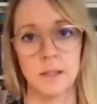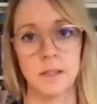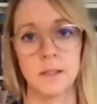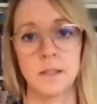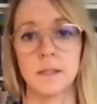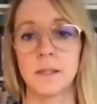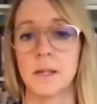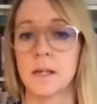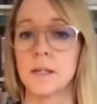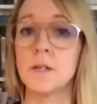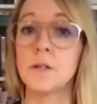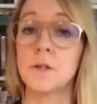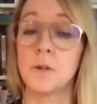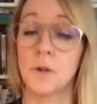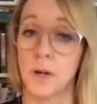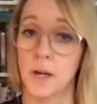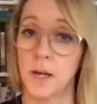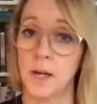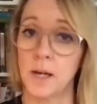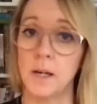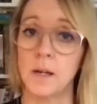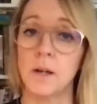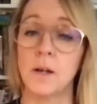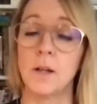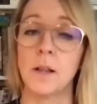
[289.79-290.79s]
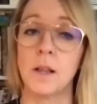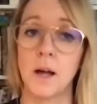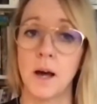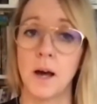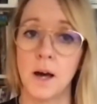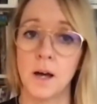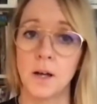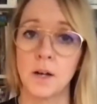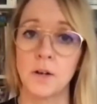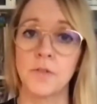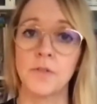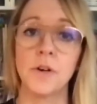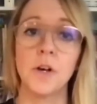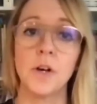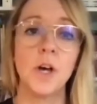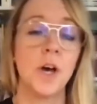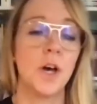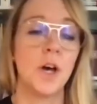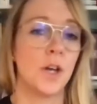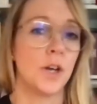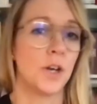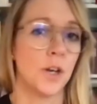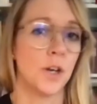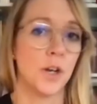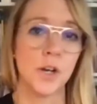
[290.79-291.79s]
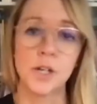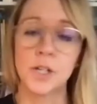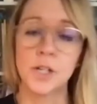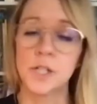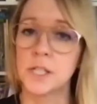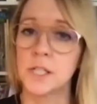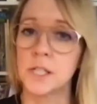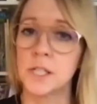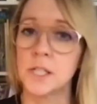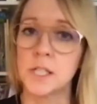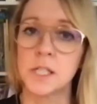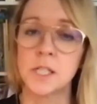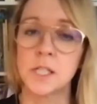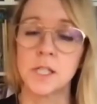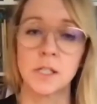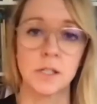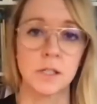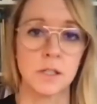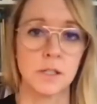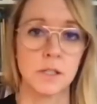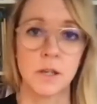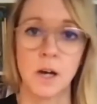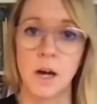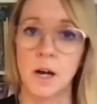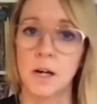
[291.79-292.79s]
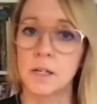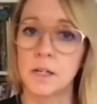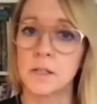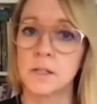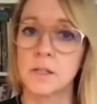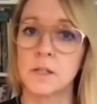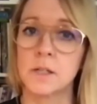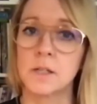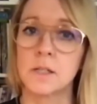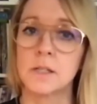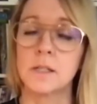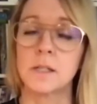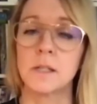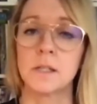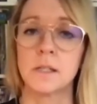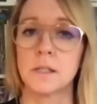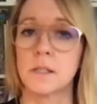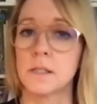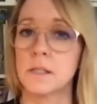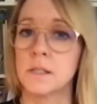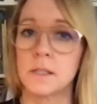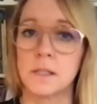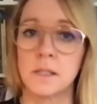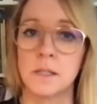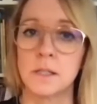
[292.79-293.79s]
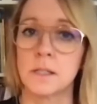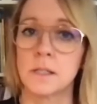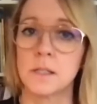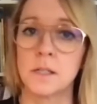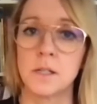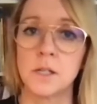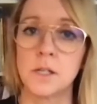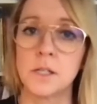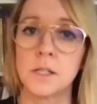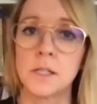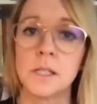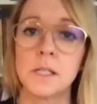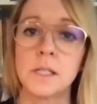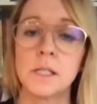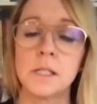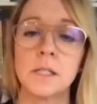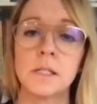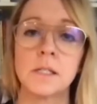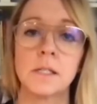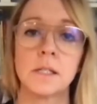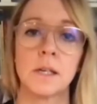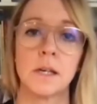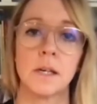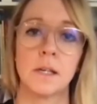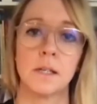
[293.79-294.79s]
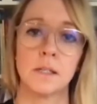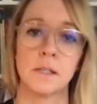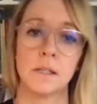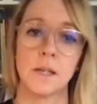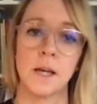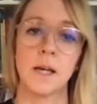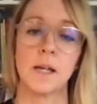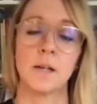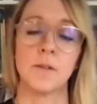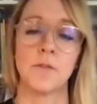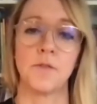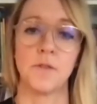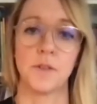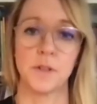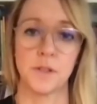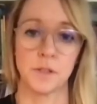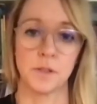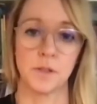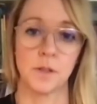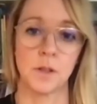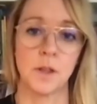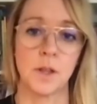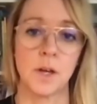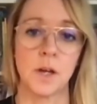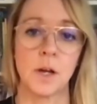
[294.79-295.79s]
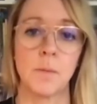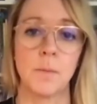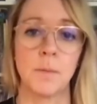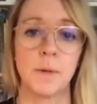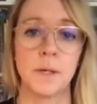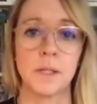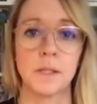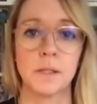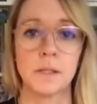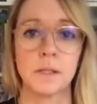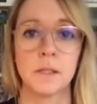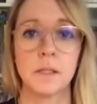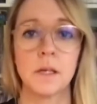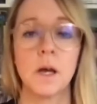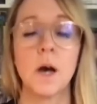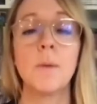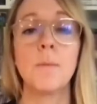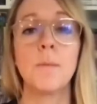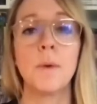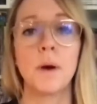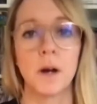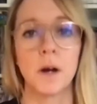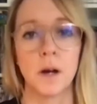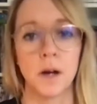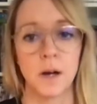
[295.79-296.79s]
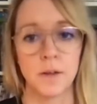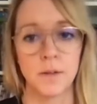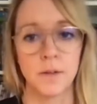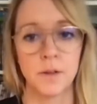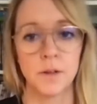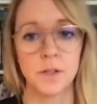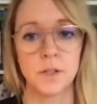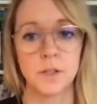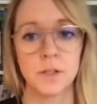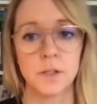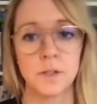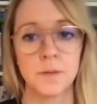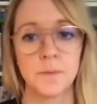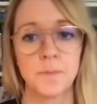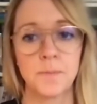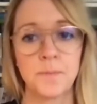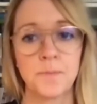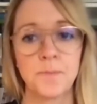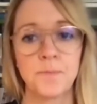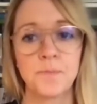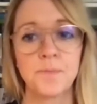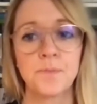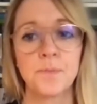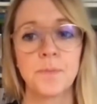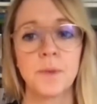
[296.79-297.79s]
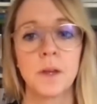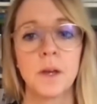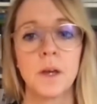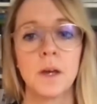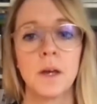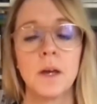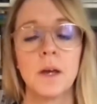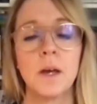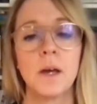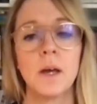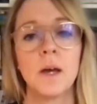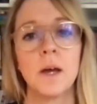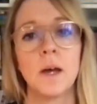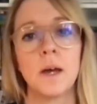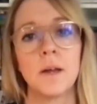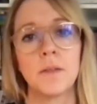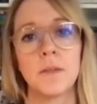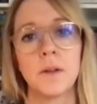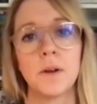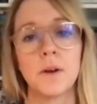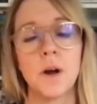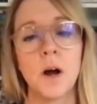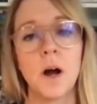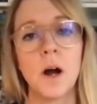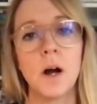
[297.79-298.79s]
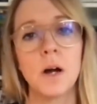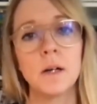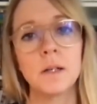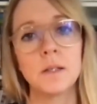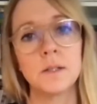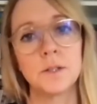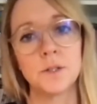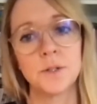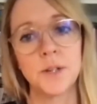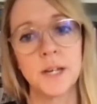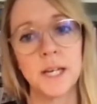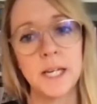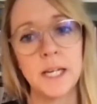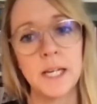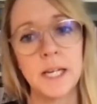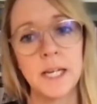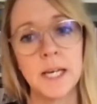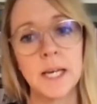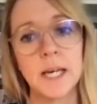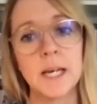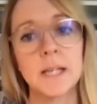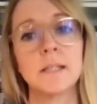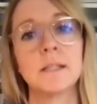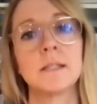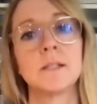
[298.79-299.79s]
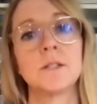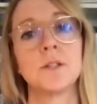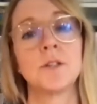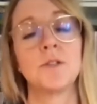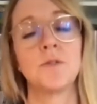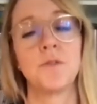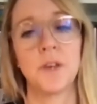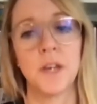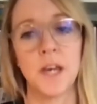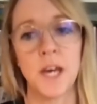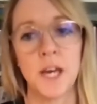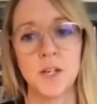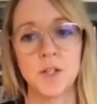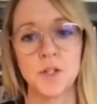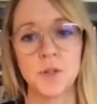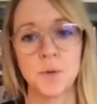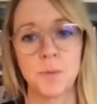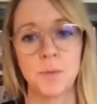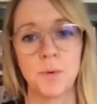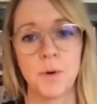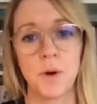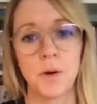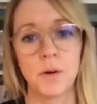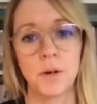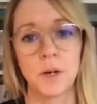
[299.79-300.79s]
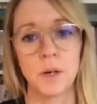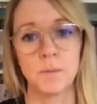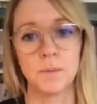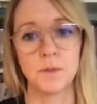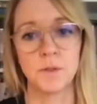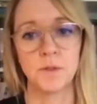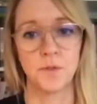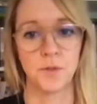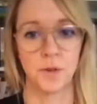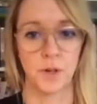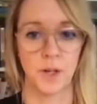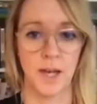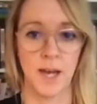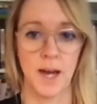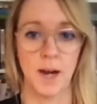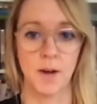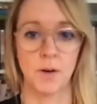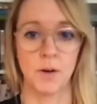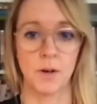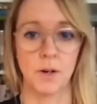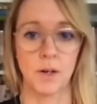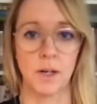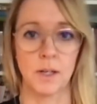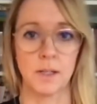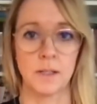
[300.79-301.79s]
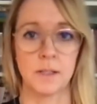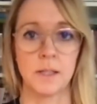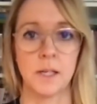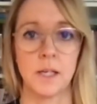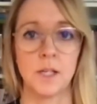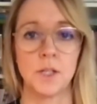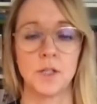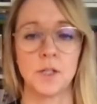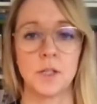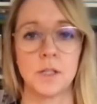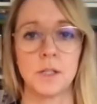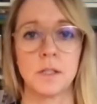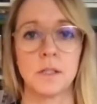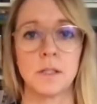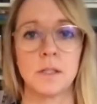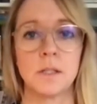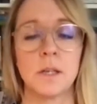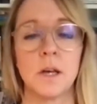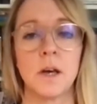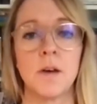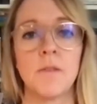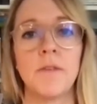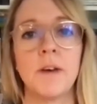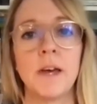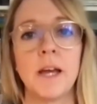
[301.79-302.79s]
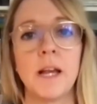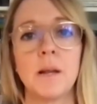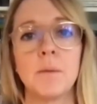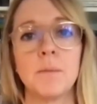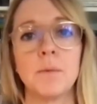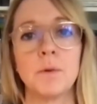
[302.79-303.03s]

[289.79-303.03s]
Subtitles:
they train a lot of nurses, doctors, assistant nurses, and physiotherapists, among others. There are training and certification programs for care organizations available